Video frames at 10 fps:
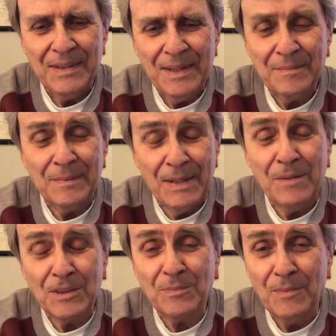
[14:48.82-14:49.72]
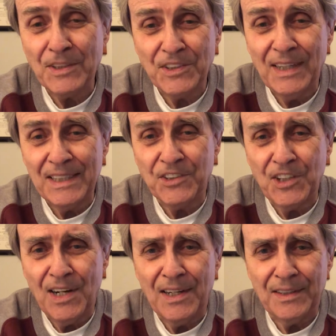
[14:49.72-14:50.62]
Yep, he was much like
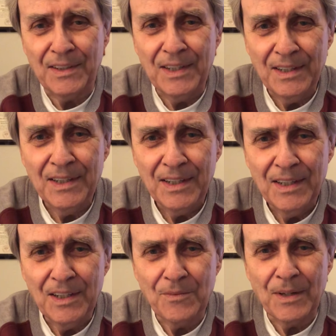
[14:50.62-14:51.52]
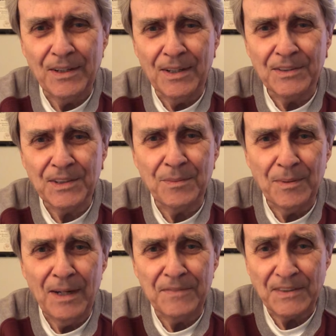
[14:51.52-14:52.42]
John in regards to
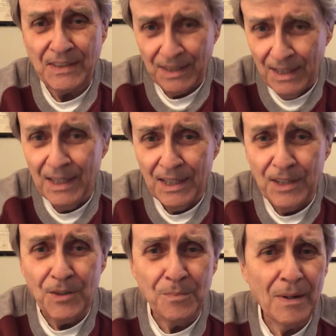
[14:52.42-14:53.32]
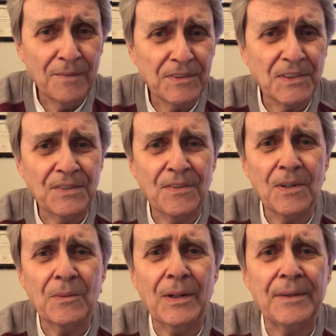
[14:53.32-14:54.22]
prophecy. He knew prophecy
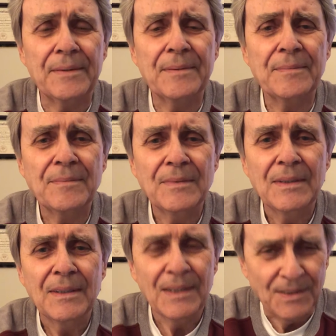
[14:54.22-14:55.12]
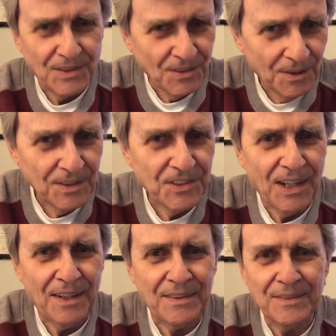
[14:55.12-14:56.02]
very well and so did
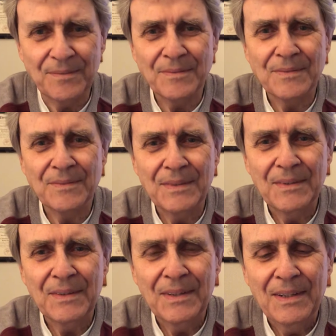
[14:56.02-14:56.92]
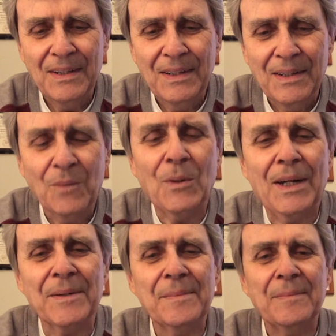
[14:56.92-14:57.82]
John.
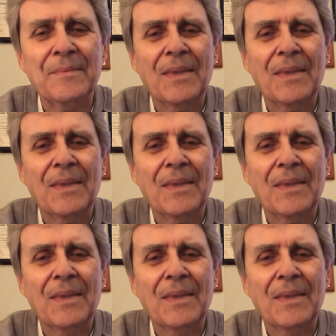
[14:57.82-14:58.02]
Well,